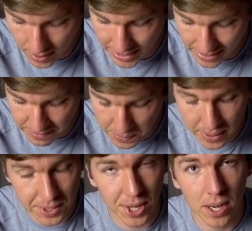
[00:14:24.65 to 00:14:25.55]
So that leaves me
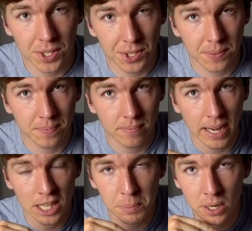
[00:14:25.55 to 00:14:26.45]
with the Judge
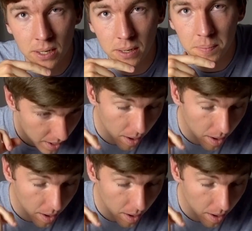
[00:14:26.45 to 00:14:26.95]
and the Berg.